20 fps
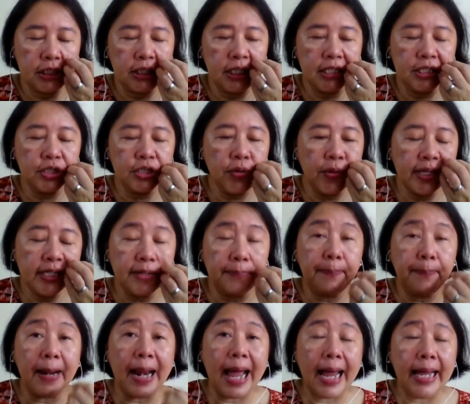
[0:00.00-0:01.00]
sewing
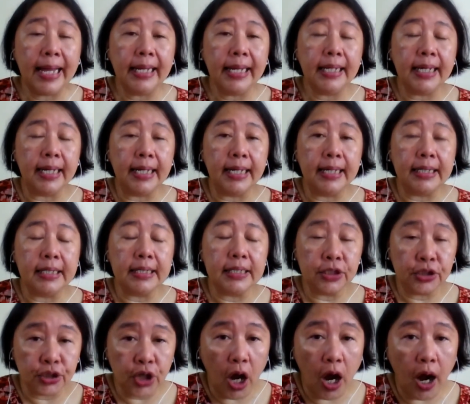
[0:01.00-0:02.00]
supply
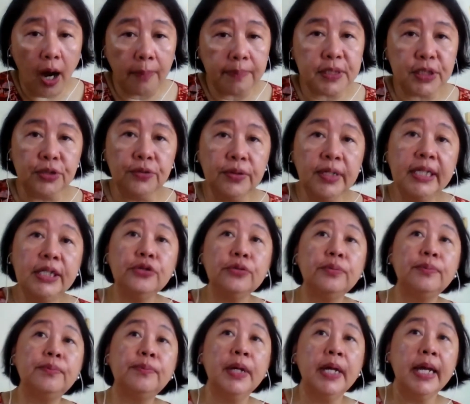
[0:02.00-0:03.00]
shops, you need
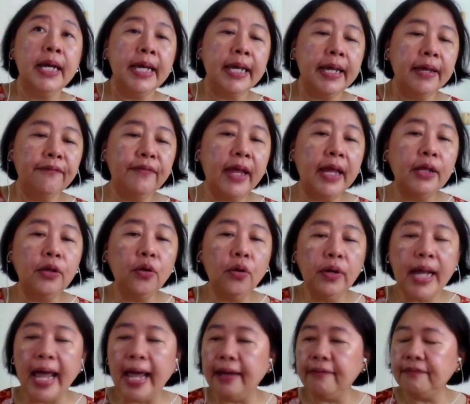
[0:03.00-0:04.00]
to, if they don't
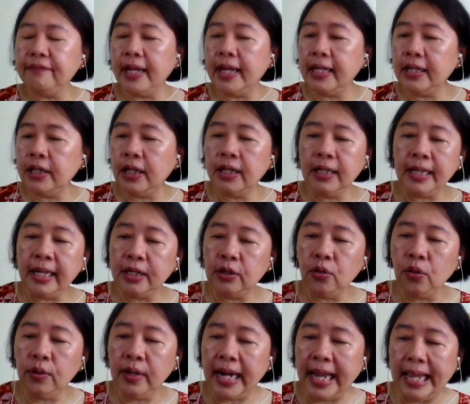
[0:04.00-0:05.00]
have, they
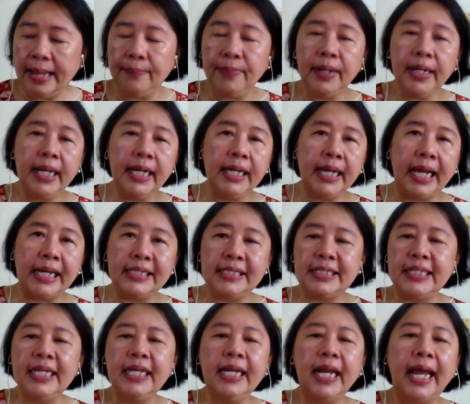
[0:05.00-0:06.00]
don't label it
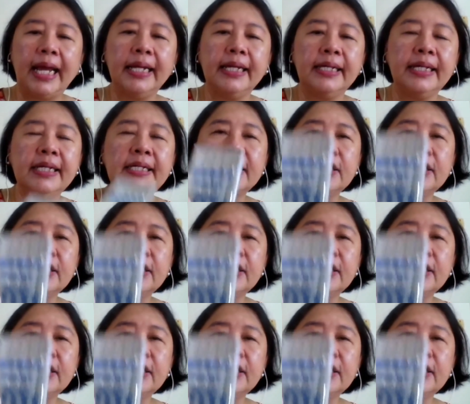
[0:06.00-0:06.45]
nicely like this